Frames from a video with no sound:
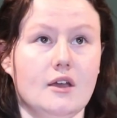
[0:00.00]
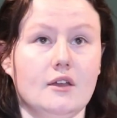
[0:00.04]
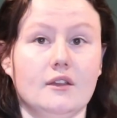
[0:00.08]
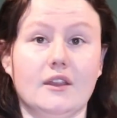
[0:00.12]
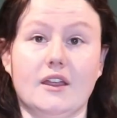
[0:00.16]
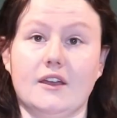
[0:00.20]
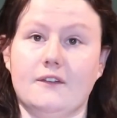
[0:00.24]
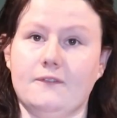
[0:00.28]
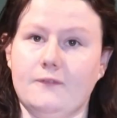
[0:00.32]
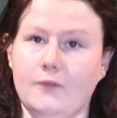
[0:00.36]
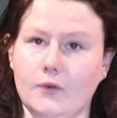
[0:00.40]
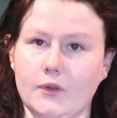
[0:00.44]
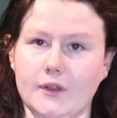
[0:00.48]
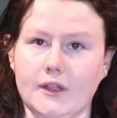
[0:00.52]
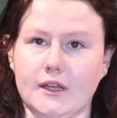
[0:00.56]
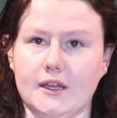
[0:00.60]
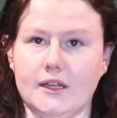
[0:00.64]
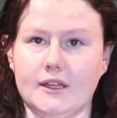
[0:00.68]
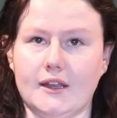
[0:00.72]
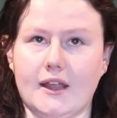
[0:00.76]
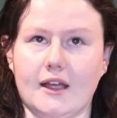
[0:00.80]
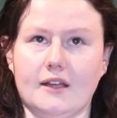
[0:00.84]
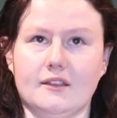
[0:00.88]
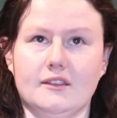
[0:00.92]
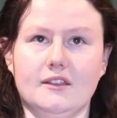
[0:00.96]
like fully
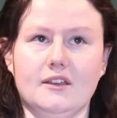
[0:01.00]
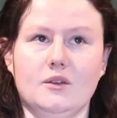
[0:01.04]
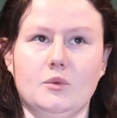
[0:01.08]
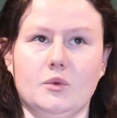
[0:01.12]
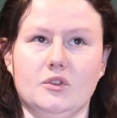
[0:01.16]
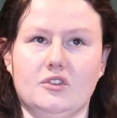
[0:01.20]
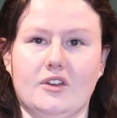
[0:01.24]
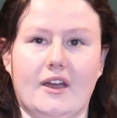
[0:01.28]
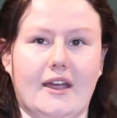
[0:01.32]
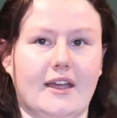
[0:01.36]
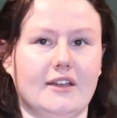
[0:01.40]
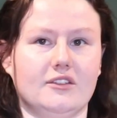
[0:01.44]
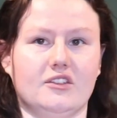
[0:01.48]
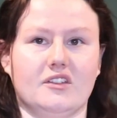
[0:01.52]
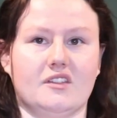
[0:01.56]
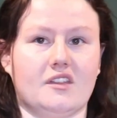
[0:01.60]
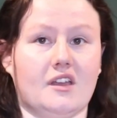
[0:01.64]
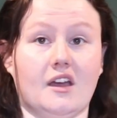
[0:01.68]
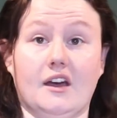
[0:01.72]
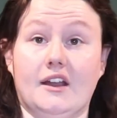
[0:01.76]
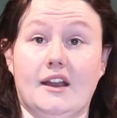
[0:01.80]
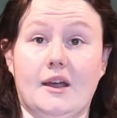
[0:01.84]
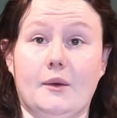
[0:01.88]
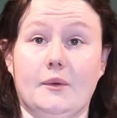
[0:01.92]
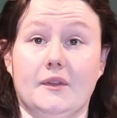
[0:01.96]
connected, which I can just
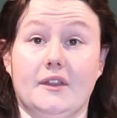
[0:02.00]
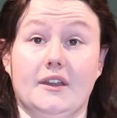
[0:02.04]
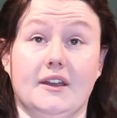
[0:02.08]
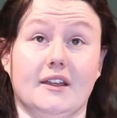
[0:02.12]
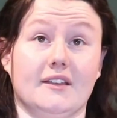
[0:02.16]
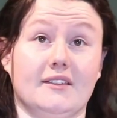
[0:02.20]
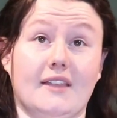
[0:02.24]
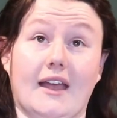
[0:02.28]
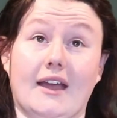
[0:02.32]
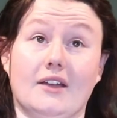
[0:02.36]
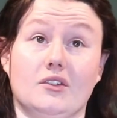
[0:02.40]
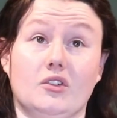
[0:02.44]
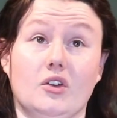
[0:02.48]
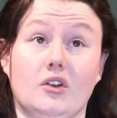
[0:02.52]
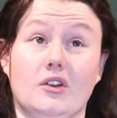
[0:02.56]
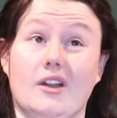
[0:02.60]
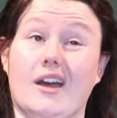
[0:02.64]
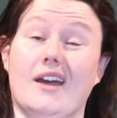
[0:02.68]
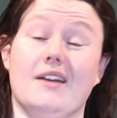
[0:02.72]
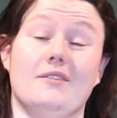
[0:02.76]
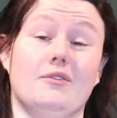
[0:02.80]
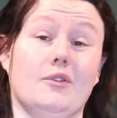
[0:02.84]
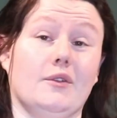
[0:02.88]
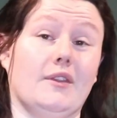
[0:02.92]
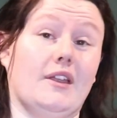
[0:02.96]
cut out with an X-Acto
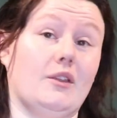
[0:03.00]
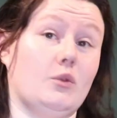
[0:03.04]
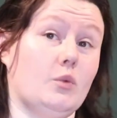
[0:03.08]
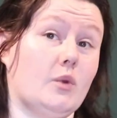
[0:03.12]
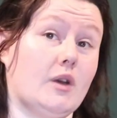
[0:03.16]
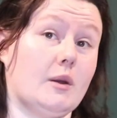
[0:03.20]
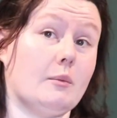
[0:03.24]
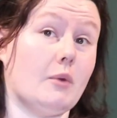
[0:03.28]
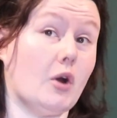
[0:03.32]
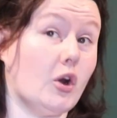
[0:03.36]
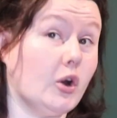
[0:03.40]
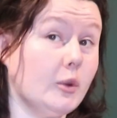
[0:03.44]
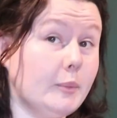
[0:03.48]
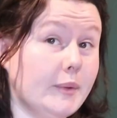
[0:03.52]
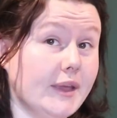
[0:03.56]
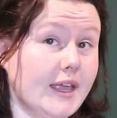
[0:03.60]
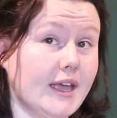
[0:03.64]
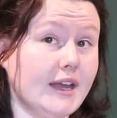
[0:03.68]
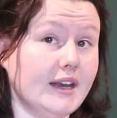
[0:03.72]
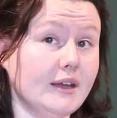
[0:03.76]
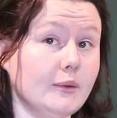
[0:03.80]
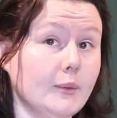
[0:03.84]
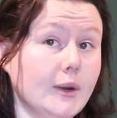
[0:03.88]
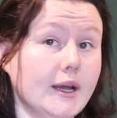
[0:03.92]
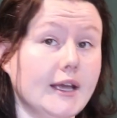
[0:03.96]
knife, or that's what I'm hoping
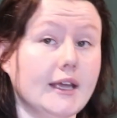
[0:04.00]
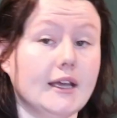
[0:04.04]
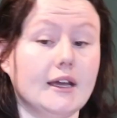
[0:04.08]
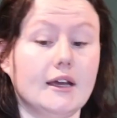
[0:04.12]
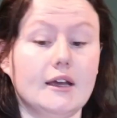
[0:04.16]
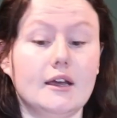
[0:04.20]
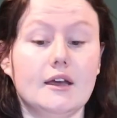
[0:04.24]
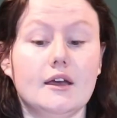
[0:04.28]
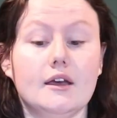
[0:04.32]
anyway.